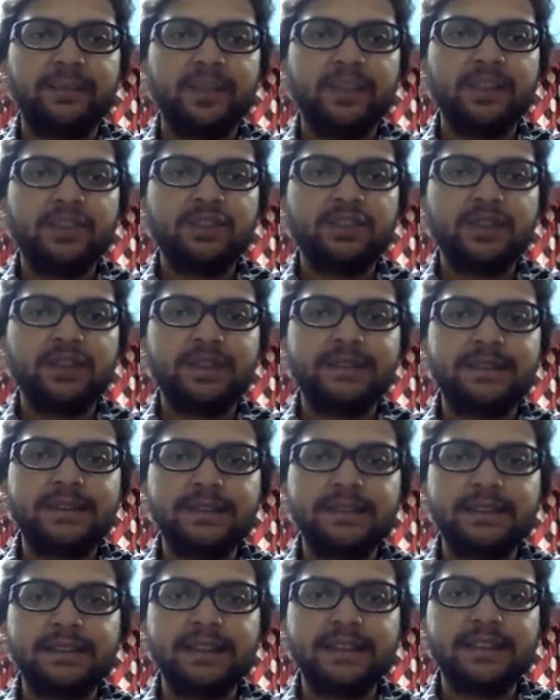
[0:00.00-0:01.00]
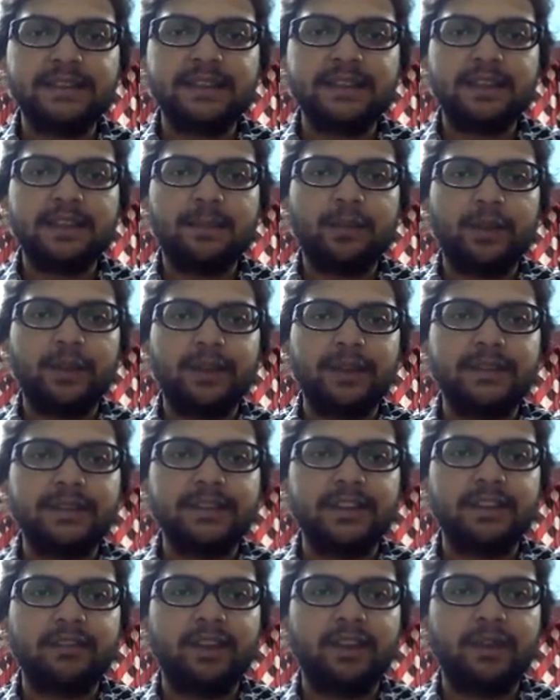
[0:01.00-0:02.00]
So let's discuss points
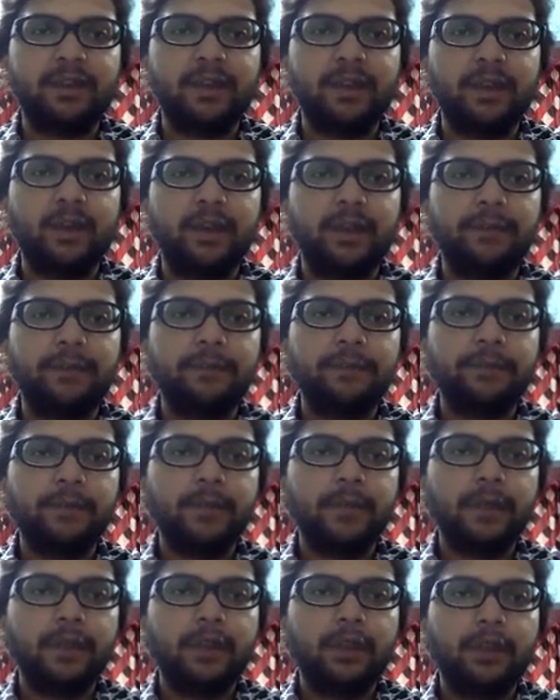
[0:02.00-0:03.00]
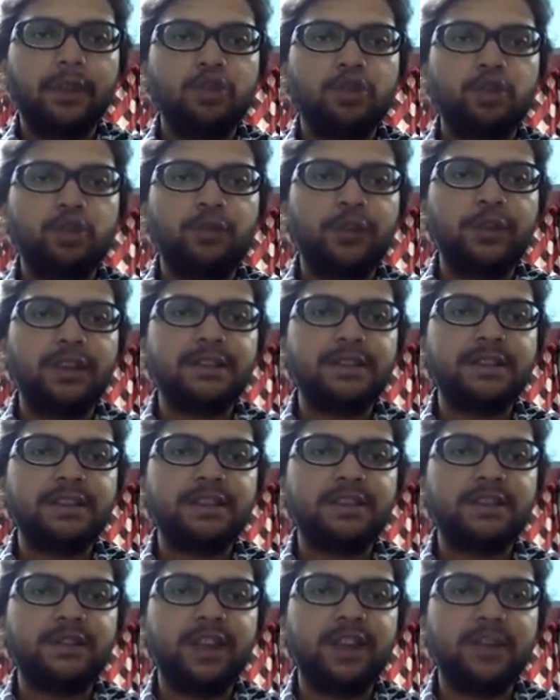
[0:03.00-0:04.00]
here one by one. So first
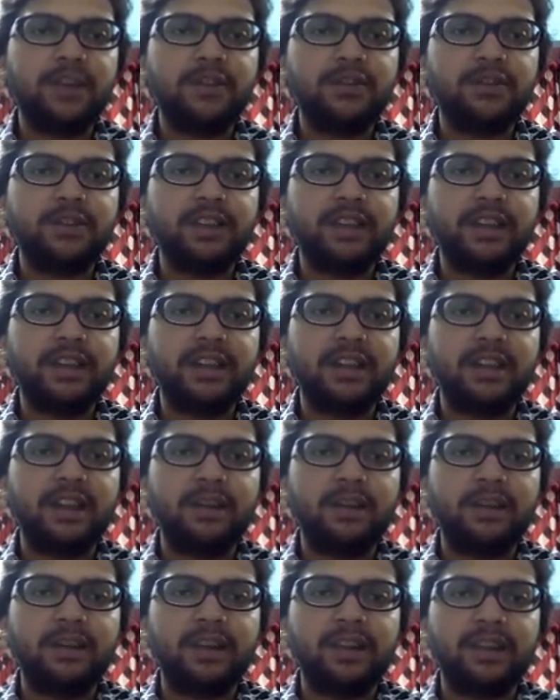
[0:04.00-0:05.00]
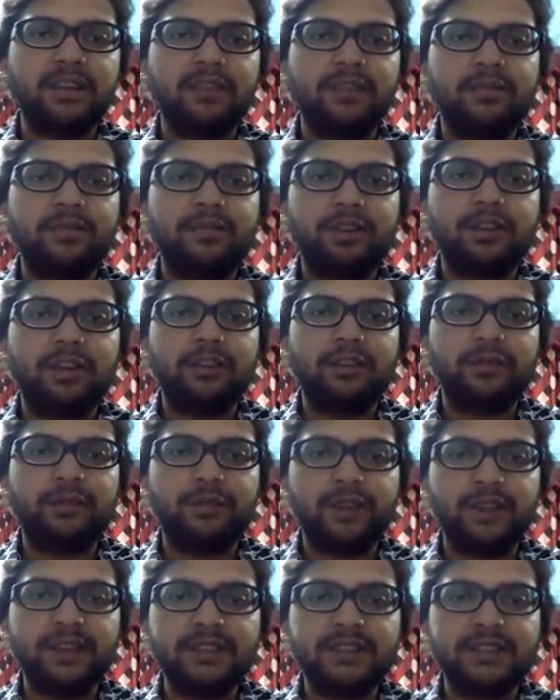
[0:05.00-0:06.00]
is pharmaceutical company were
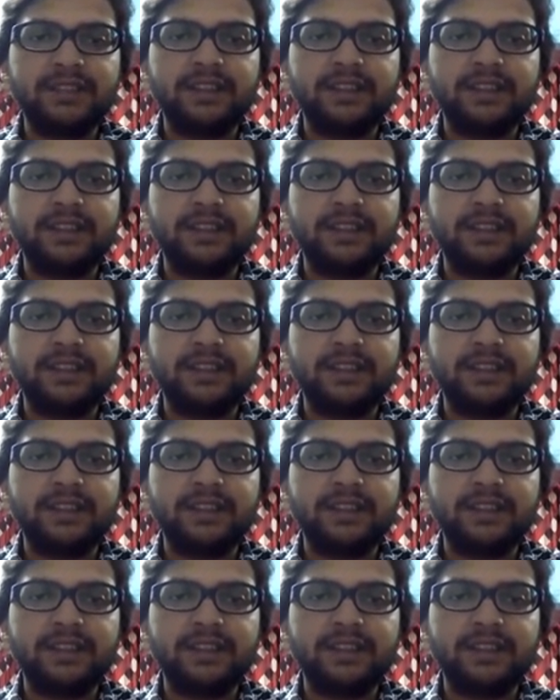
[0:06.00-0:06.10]
first